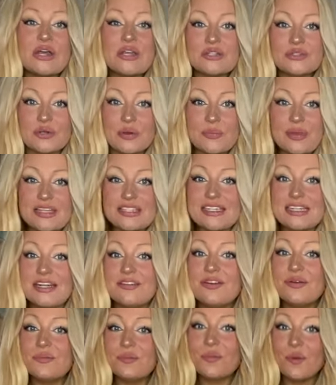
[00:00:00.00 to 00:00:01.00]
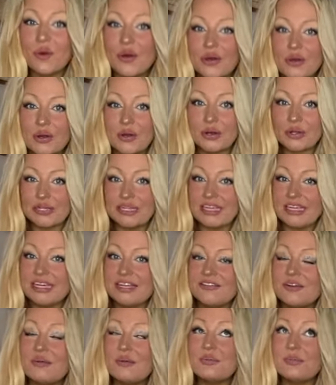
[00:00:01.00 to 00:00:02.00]
So it makes it even more girly and
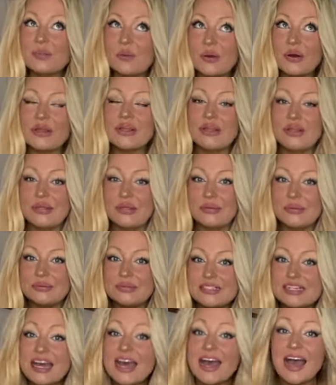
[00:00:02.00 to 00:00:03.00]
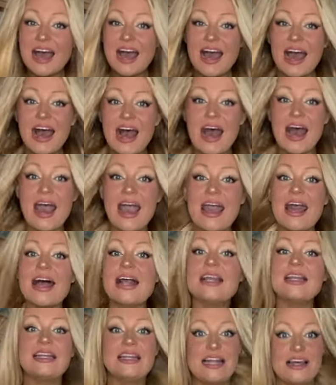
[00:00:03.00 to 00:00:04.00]
even more cute. I
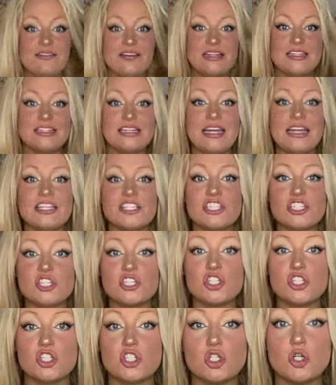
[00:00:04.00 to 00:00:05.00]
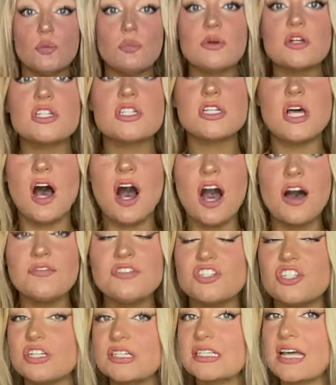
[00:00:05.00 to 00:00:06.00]
love it. It's super
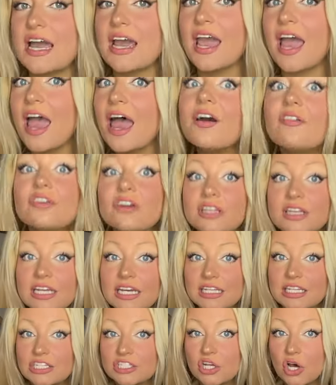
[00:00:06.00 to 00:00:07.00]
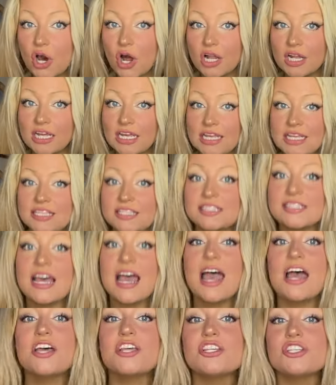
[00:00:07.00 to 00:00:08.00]
soft, just like everything in this haul is.
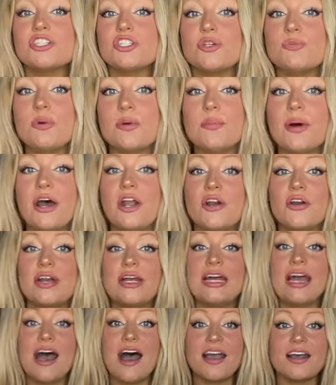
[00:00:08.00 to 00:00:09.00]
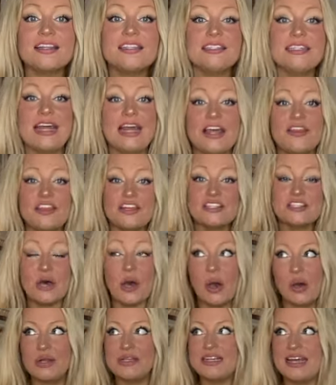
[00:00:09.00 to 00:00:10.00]
Super buttery. I could stay in this
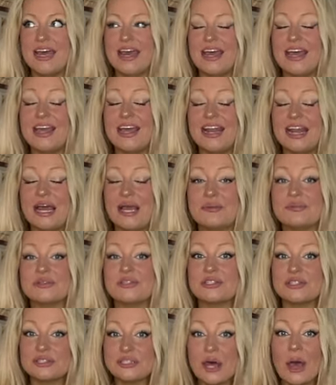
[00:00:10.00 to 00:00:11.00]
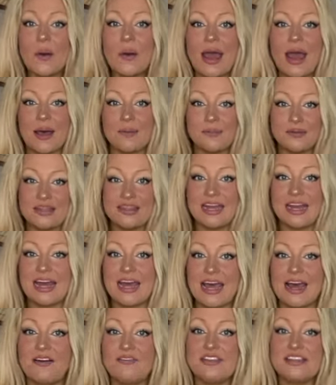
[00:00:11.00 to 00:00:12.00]
all day, and I am so happy that I
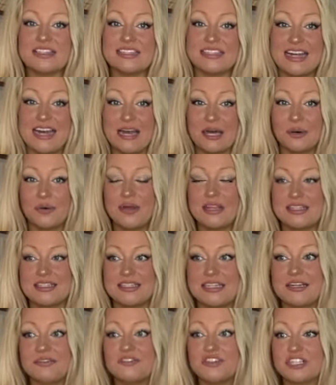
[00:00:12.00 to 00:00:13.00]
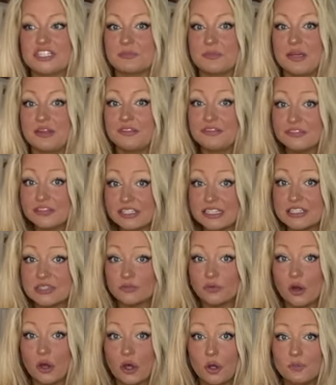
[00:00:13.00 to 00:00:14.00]
have this now instead of just my fleece
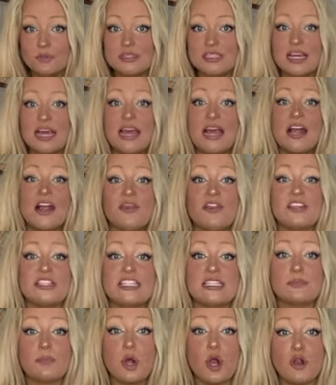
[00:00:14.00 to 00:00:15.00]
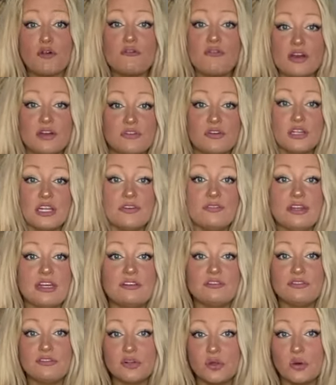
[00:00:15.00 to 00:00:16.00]
robes. This is perfect for living in
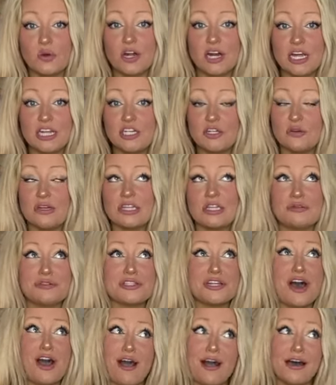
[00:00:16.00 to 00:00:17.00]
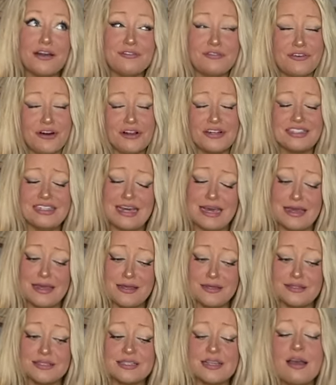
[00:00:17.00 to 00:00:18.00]
Florida during those hot fall
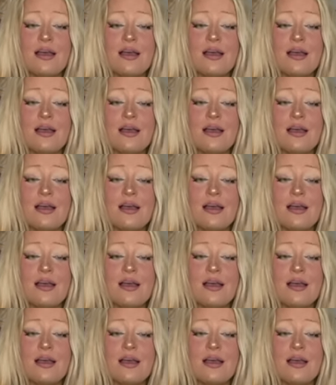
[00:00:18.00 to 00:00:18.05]
days.